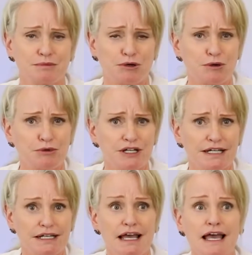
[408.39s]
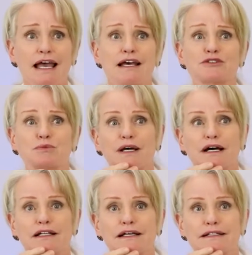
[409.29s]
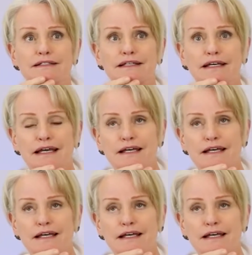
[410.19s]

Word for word: appropriate, as well as